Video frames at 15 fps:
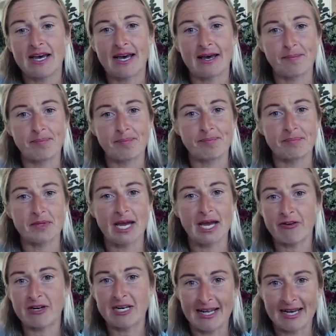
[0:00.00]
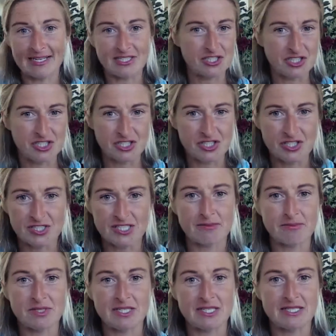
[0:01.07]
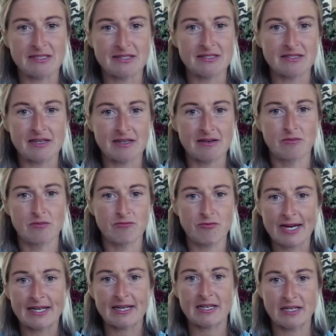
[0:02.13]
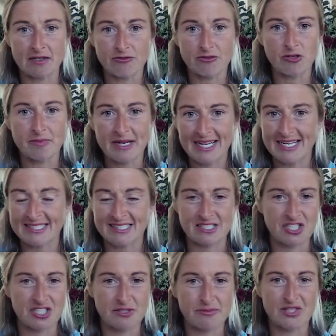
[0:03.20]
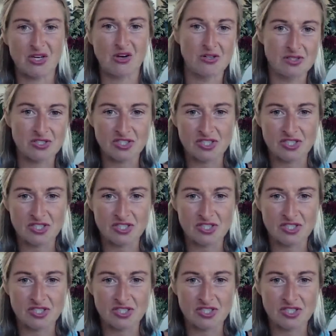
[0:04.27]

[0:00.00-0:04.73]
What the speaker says: I really liked her. She turned up to these regular group classes. She was on,